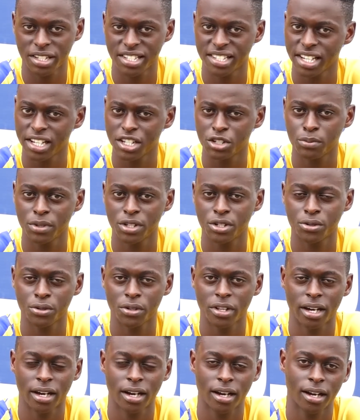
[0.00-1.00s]
he sent me to
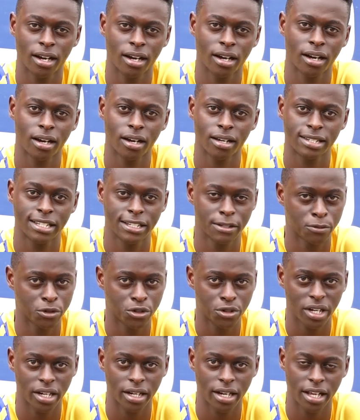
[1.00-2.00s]
the team
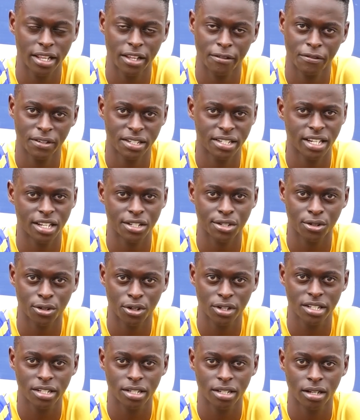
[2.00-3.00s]
trainer, the fitness
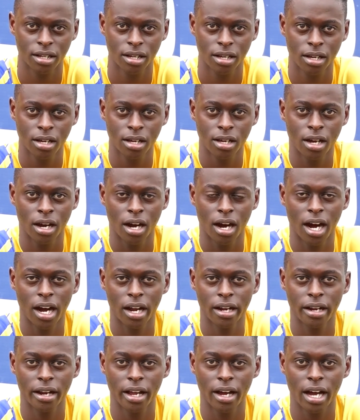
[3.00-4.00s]
coach.
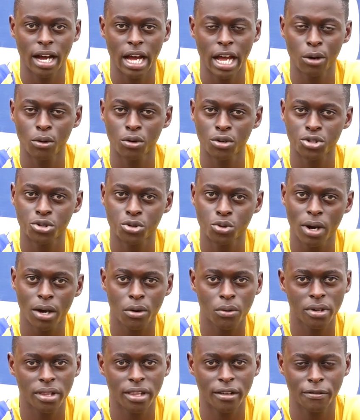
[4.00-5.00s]
And I was to
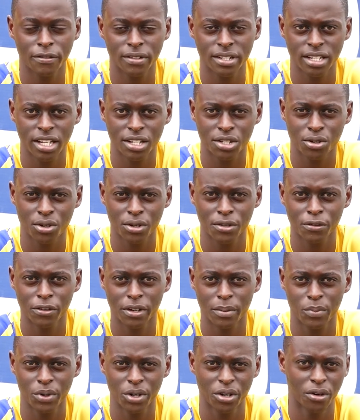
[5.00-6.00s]
work with the fitness coach for
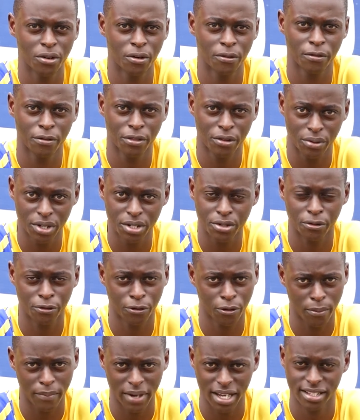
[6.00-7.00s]
a period of 3 to
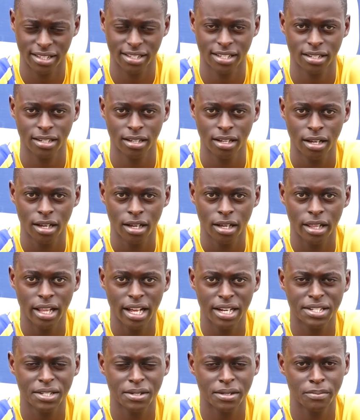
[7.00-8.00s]
4 months.
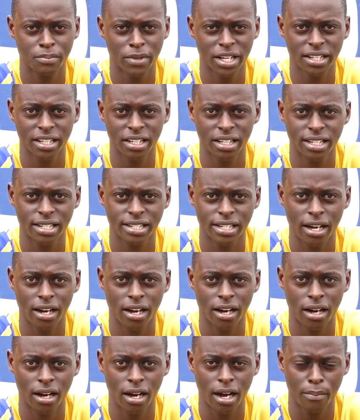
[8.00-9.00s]
That's making it
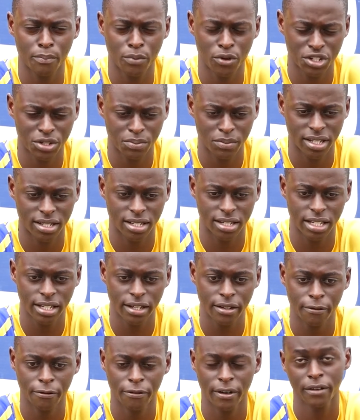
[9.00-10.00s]

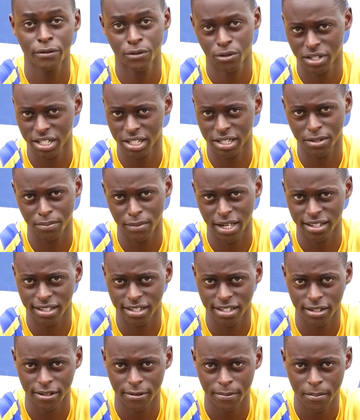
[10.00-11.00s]
approximately 5 to 6
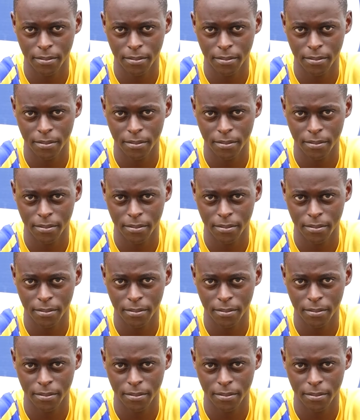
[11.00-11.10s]
months.